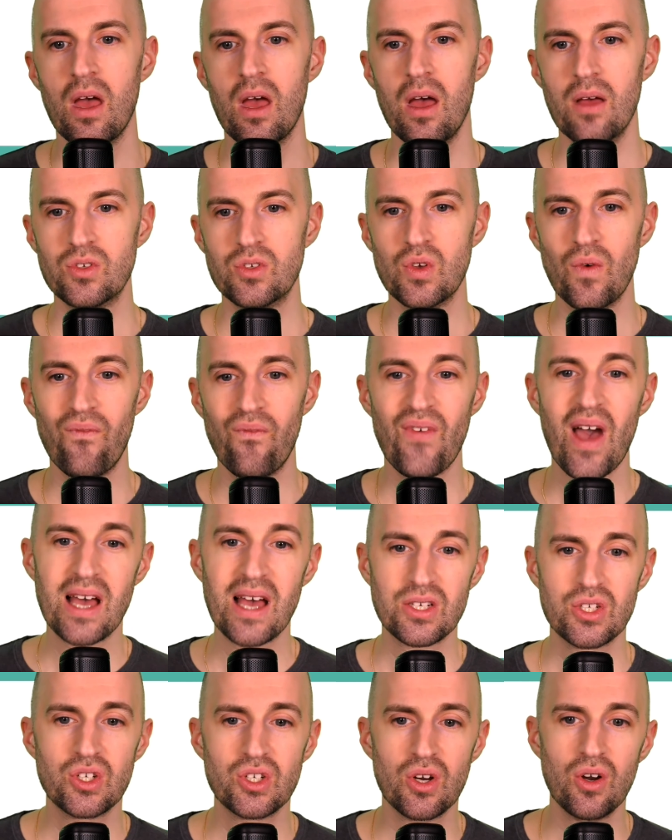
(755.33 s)
So
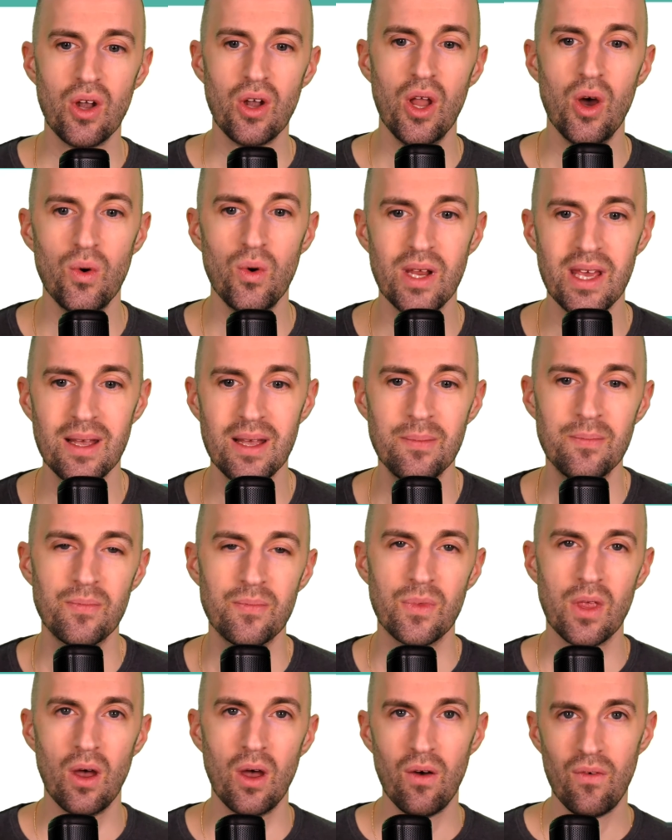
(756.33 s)
faster loading
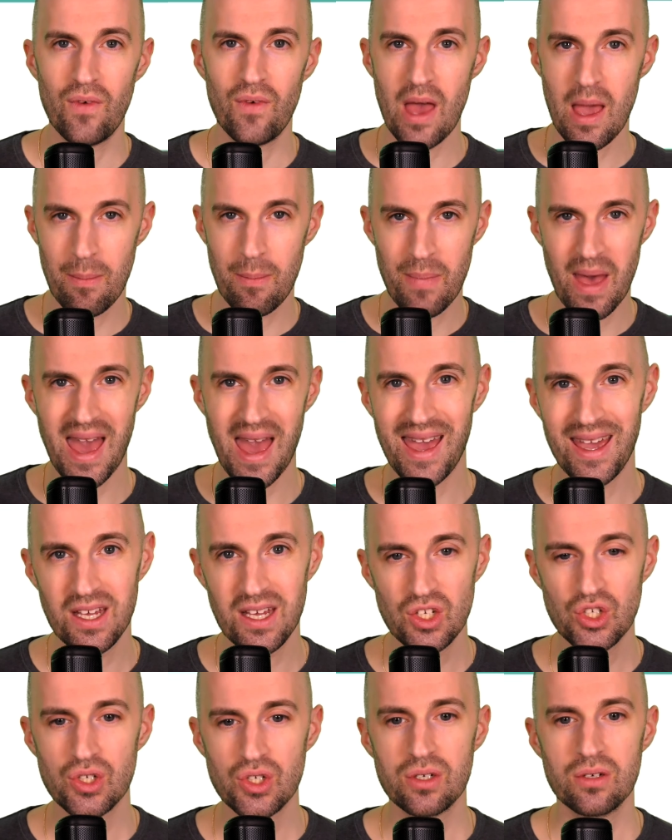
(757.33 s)
of a
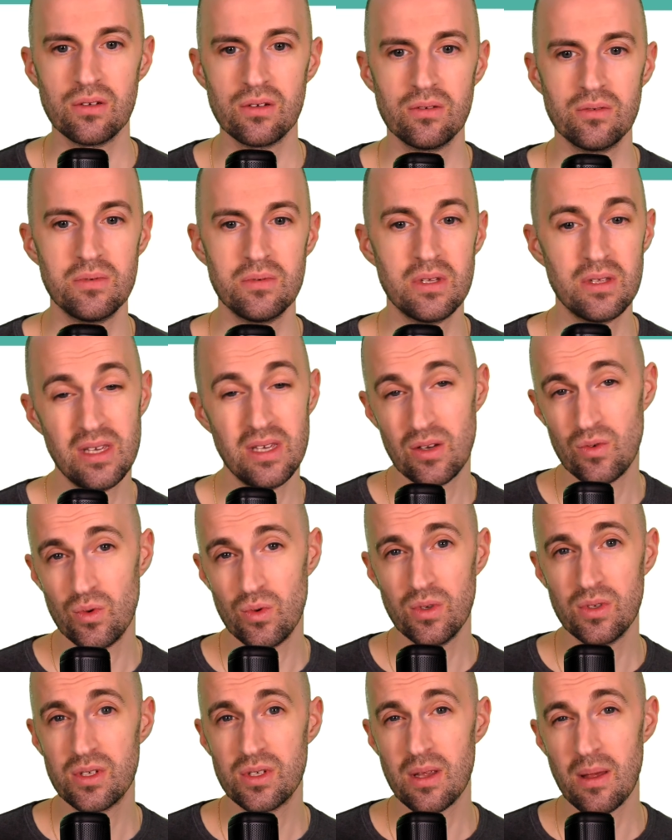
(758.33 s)
page
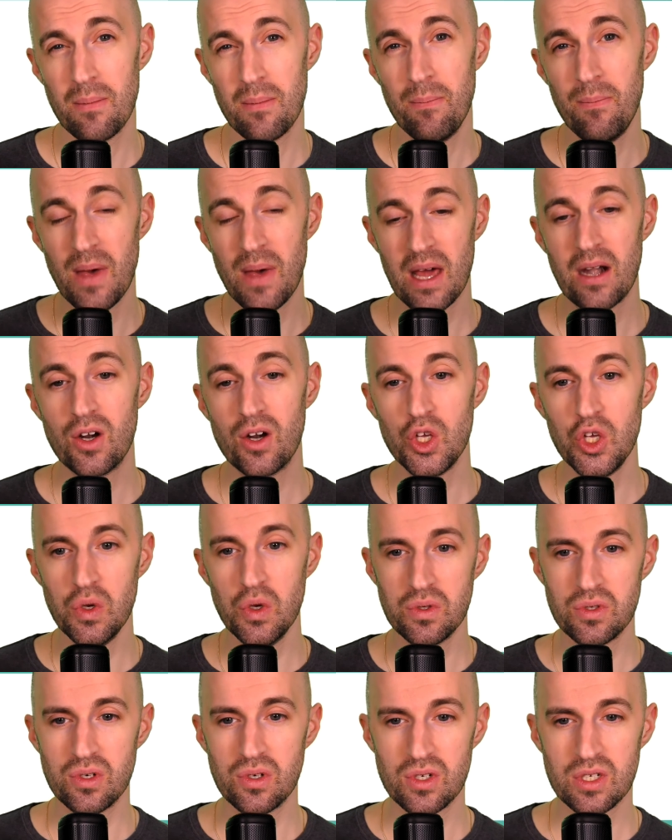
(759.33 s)
equals better
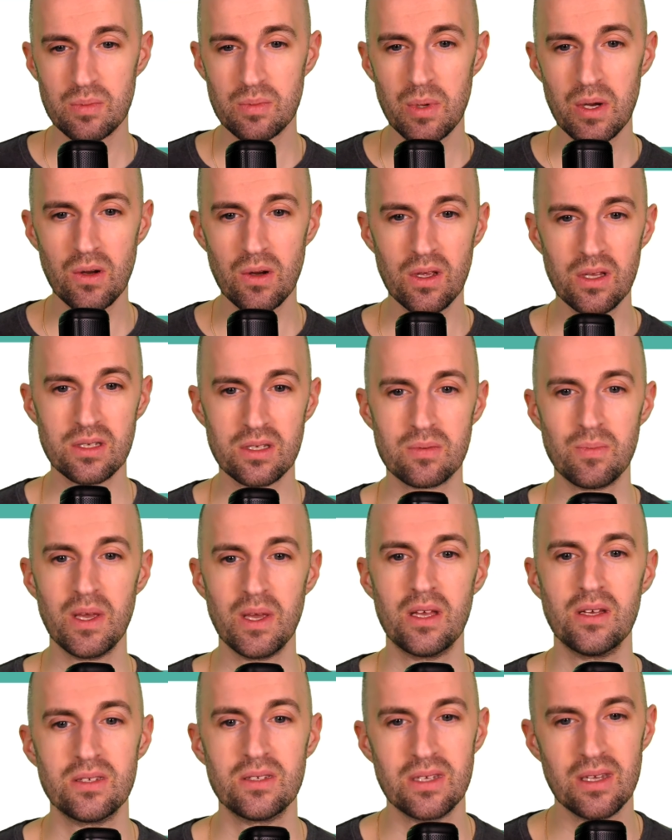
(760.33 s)
user experience
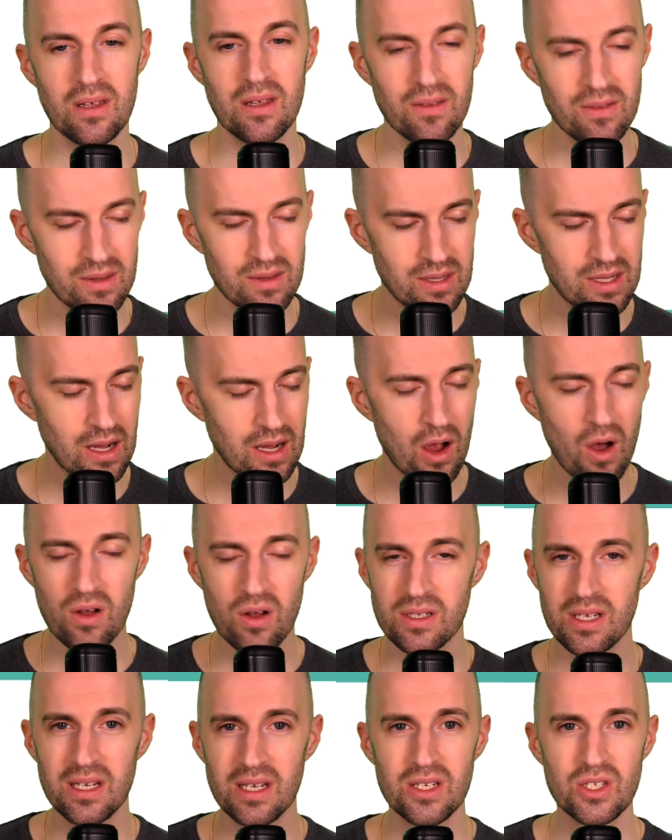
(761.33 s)
because the
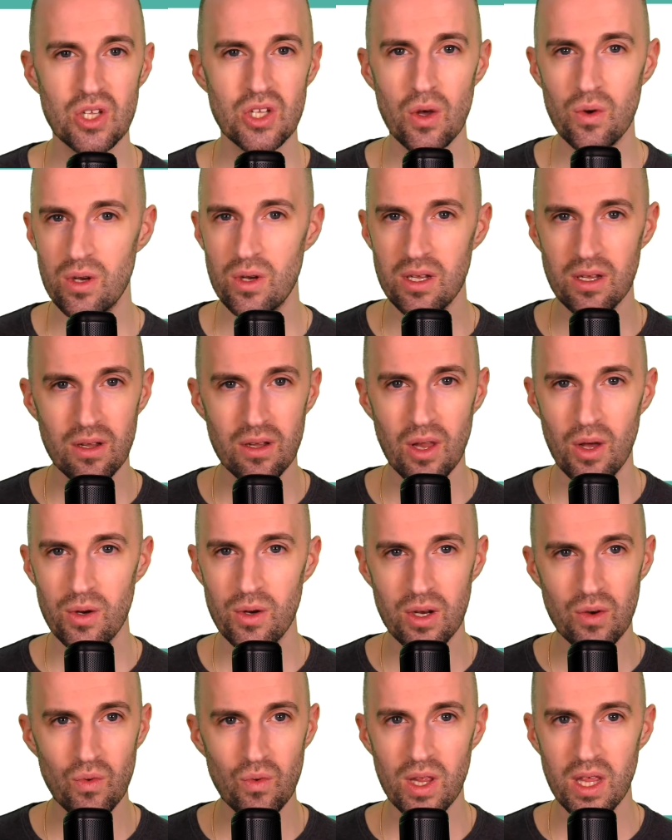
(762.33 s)
content is
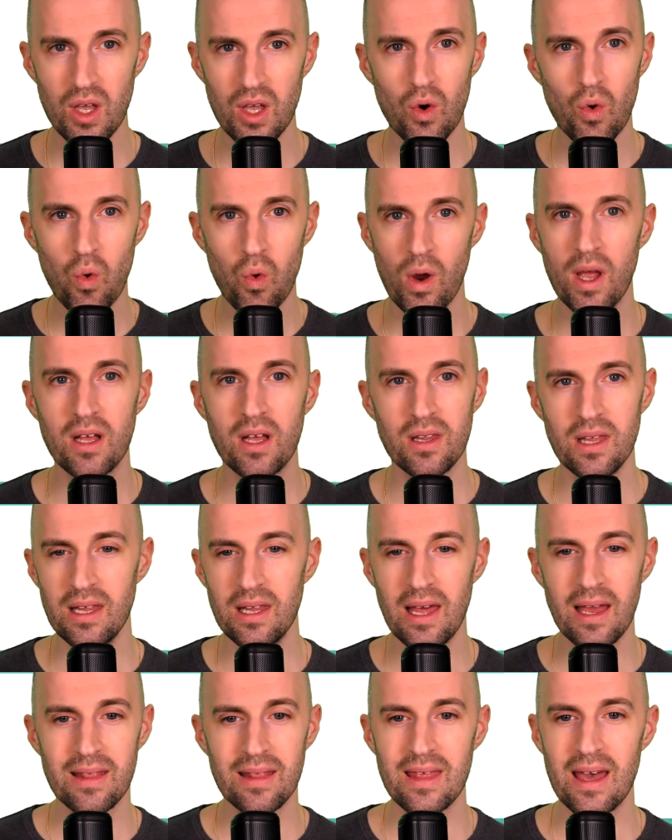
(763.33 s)
loaded really quickly
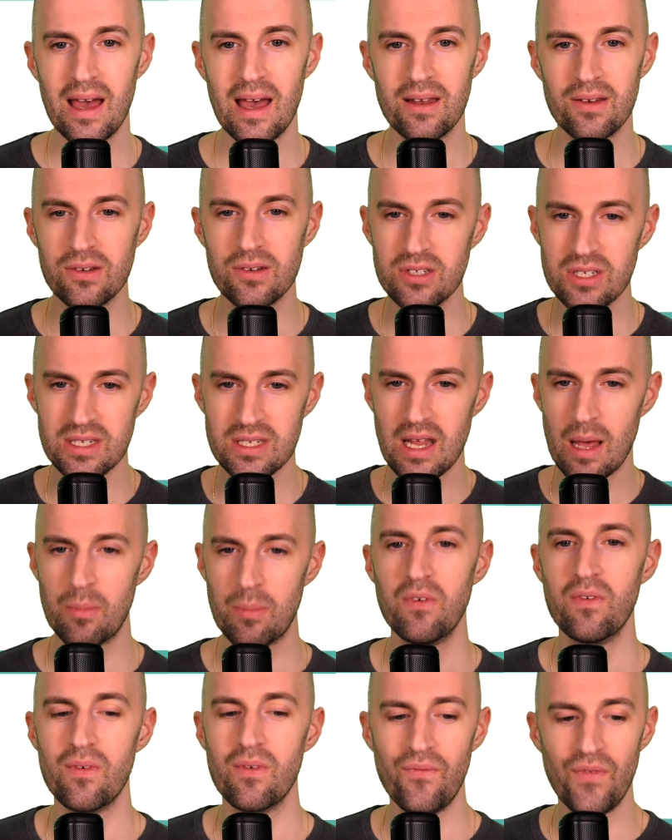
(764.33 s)
like that, the snap
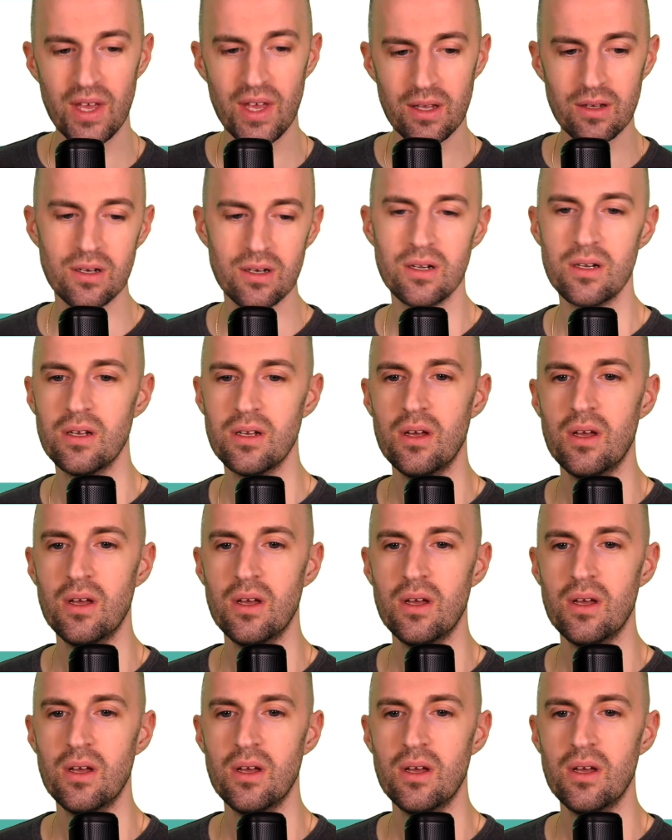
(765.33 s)
of a finger.